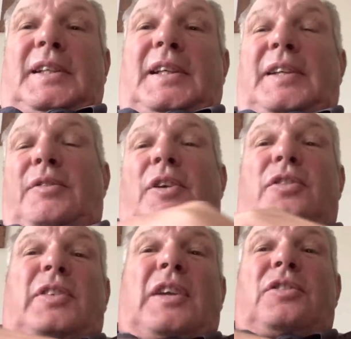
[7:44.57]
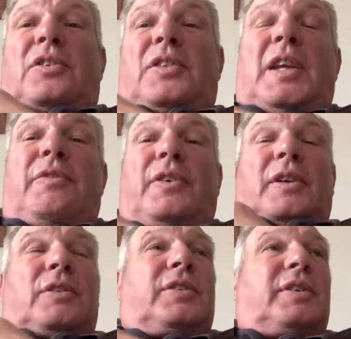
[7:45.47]
And I've got a section
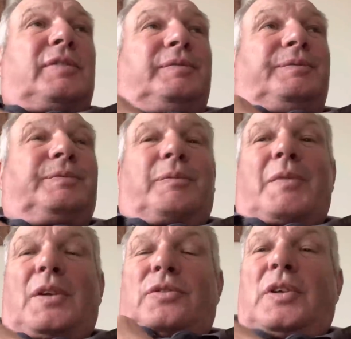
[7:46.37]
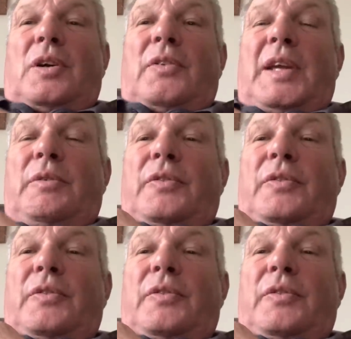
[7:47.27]
default. So they were